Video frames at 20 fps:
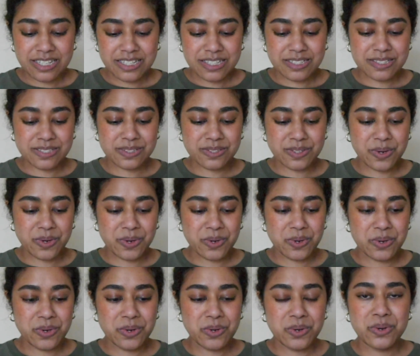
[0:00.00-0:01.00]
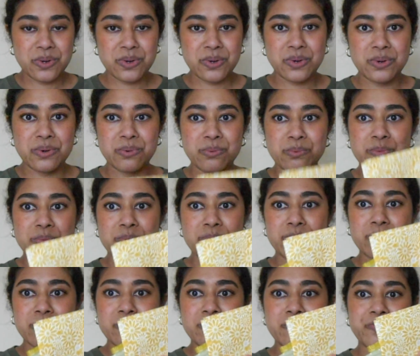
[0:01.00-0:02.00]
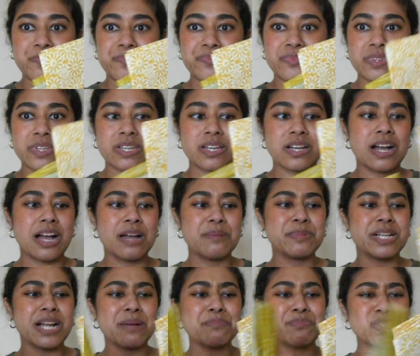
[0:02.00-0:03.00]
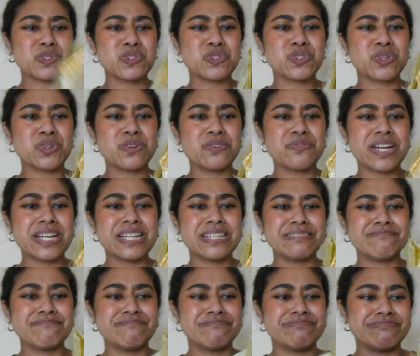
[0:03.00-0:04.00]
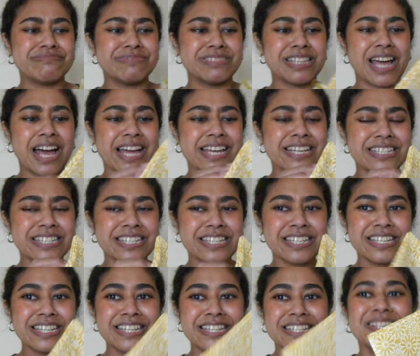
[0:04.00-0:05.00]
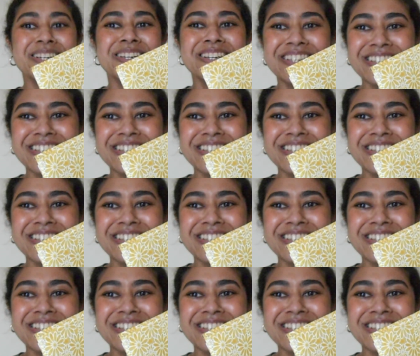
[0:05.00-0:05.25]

So I mean, I'm not sure if I like it,